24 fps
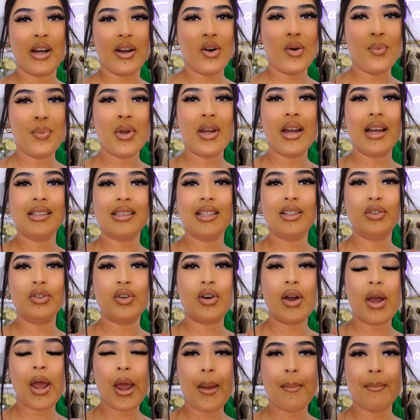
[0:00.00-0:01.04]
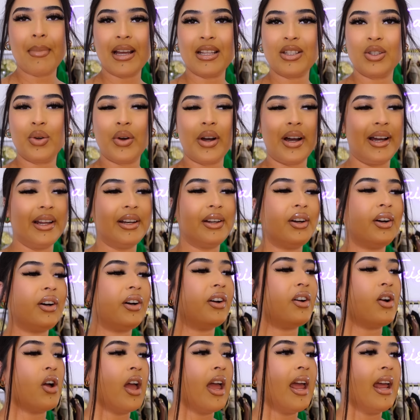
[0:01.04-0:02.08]
I hope you guys enjoy my try on
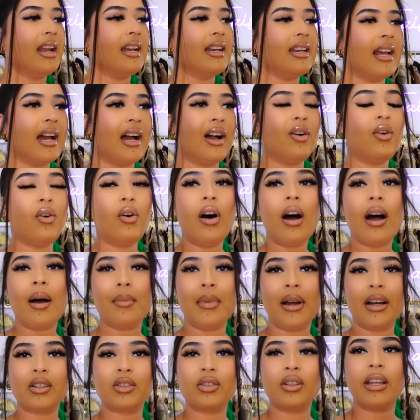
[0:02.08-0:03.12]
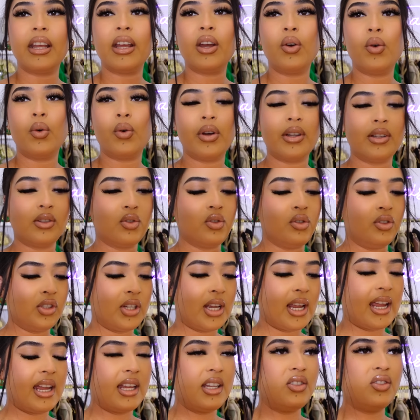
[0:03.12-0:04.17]
haul. Now I'm actually going to
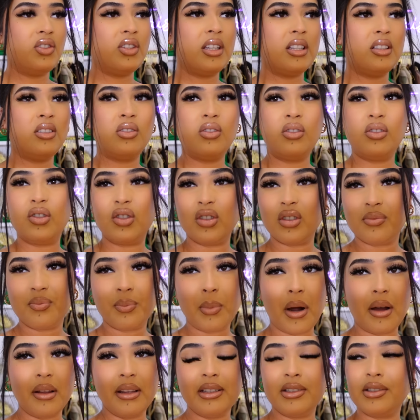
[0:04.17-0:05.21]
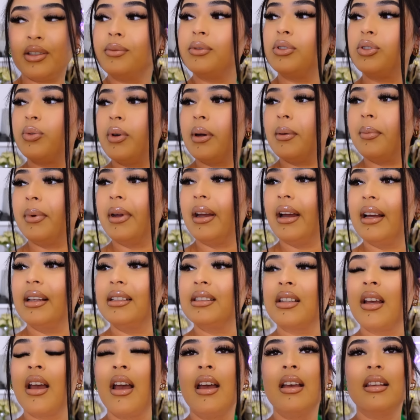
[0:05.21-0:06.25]
change into just probably some
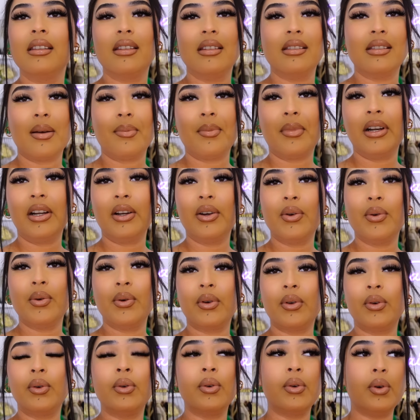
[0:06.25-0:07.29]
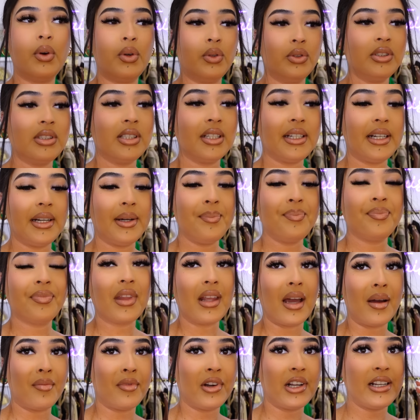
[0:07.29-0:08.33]
sweatpants since I'm going to go to Ulta.
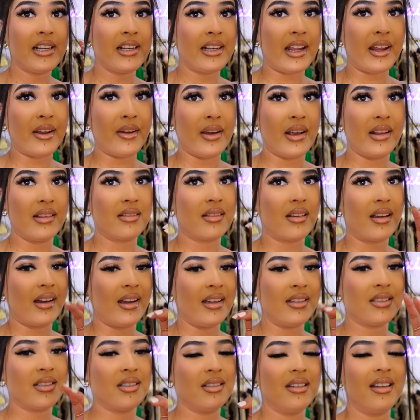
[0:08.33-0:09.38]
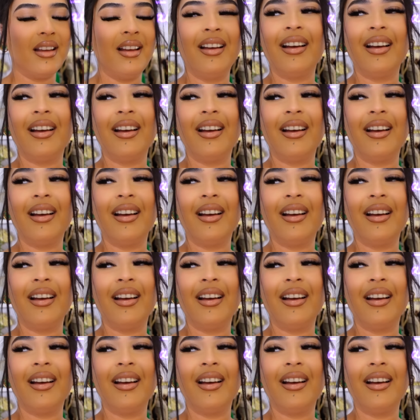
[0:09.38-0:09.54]
I'm running errands, guys.